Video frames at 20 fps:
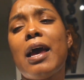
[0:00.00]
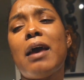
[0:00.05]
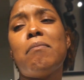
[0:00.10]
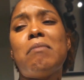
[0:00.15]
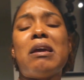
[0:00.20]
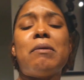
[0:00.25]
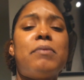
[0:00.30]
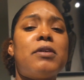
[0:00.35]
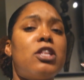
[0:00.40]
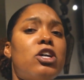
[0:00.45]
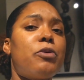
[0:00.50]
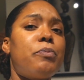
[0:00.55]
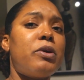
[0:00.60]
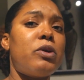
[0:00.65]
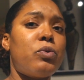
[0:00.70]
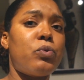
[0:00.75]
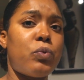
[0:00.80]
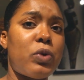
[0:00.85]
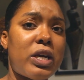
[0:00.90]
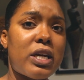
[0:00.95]
Maybe they'll be
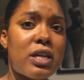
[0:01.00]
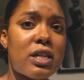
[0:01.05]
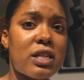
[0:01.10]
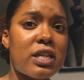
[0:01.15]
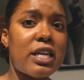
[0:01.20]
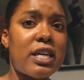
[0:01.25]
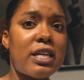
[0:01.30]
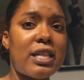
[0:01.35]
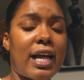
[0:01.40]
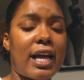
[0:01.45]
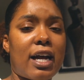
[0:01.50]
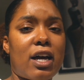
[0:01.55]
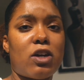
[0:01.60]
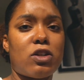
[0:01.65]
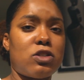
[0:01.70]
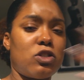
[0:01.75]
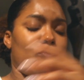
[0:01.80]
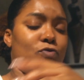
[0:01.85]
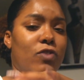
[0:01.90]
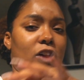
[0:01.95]
weekly, like I'll
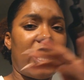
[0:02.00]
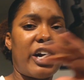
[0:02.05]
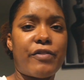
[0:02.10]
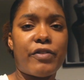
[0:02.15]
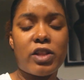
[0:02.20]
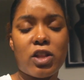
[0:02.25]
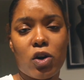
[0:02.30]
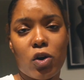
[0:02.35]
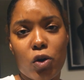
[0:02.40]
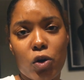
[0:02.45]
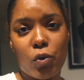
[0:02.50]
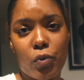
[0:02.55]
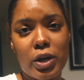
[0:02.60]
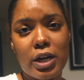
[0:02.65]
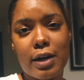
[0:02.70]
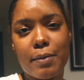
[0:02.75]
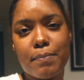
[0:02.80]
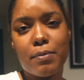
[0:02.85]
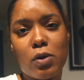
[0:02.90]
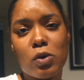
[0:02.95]
vlog for the whole
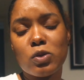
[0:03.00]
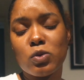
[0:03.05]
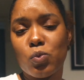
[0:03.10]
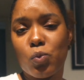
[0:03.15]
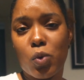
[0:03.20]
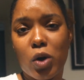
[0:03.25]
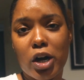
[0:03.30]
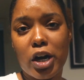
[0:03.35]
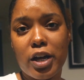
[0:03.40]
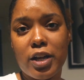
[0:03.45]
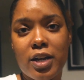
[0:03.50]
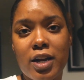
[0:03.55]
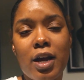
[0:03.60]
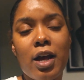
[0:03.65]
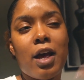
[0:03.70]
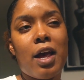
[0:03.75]
week and post one.